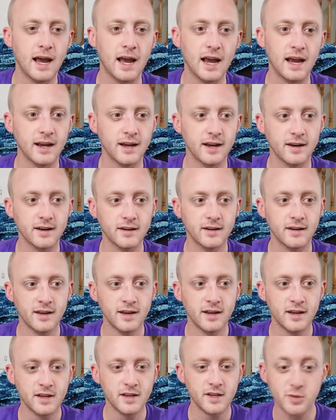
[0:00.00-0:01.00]
and
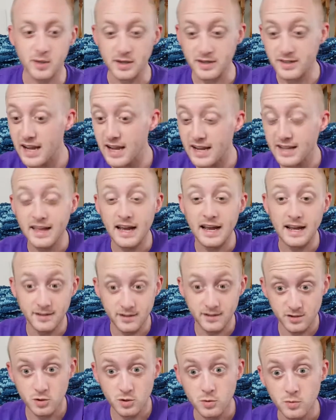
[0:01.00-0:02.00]
you can take that
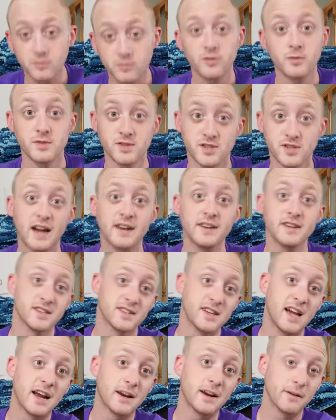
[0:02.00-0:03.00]
and zoom from side to
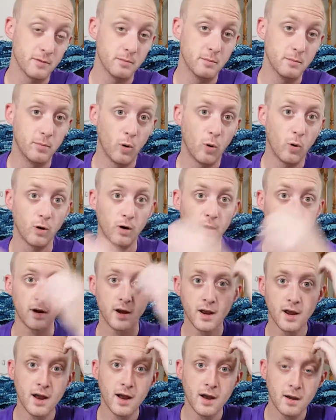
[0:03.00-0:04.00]
side of the board.